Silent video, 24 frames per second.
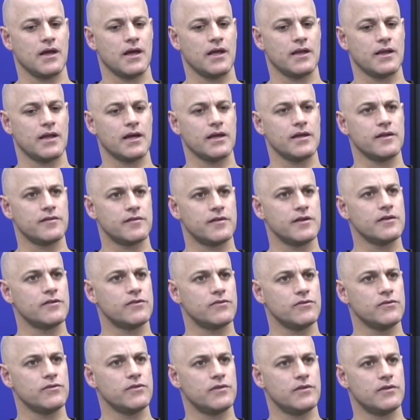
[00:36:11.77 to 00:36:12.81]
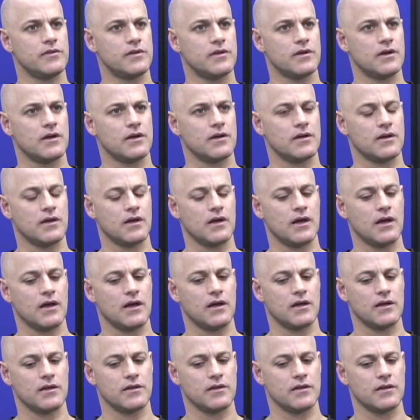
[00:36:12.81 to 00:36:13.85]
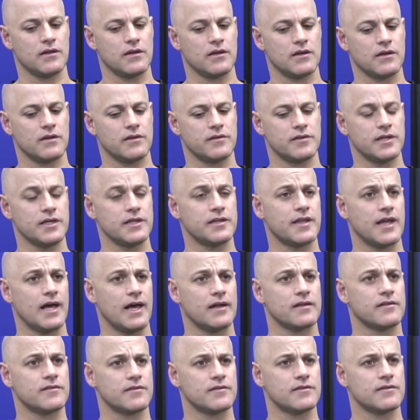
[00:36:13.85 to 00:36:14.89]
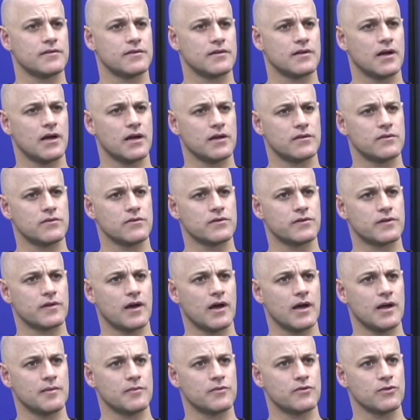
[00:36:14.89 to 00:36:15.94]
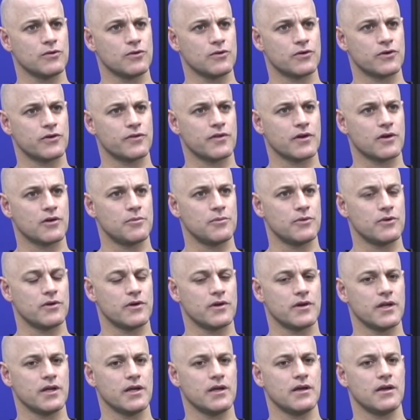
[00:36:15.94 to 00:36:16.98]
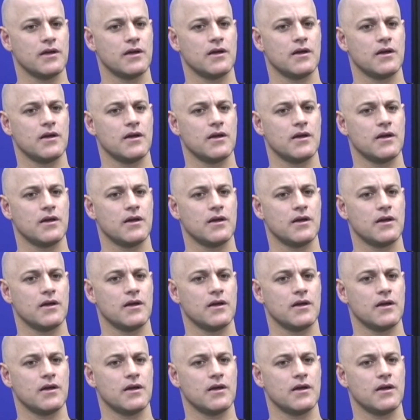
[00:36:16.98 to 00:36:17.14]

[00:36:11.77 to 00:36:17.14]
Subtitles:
And I indeed did that. I took time to learn the community,